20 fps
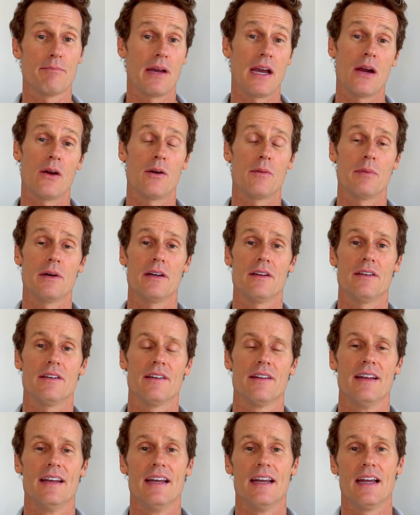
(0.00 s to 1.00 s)
power
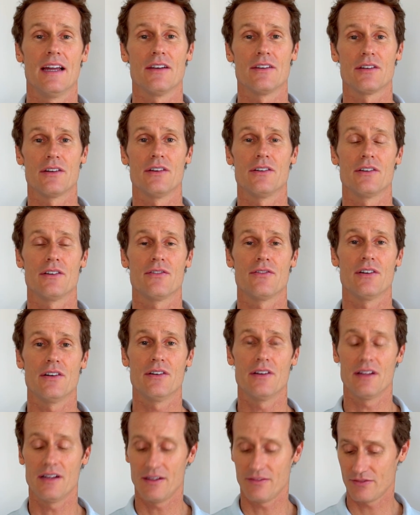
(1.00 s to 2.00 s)
button, and turn your
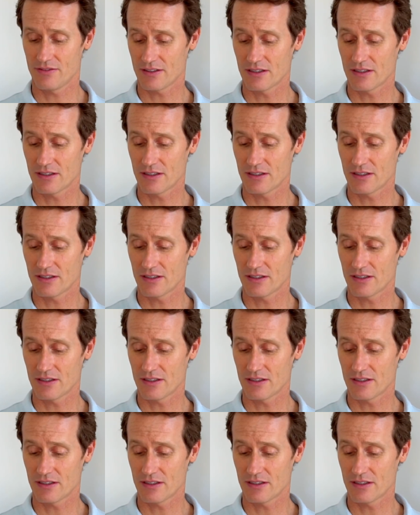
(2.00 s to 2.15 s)
phone off.